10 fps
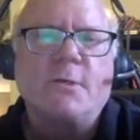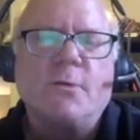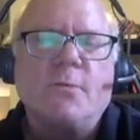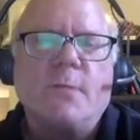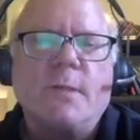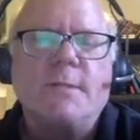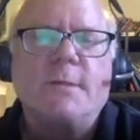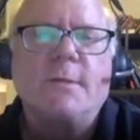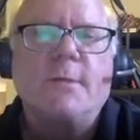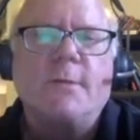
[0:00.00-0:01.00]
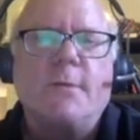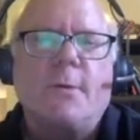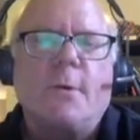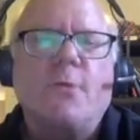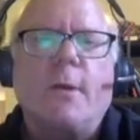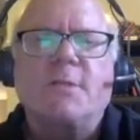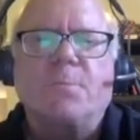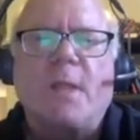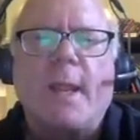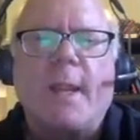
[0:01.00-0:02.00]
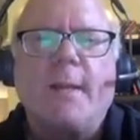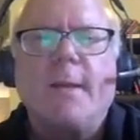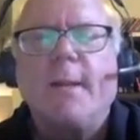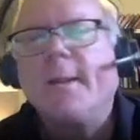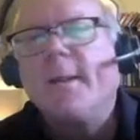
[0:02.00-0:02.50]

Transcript: too, because they're all trying to explain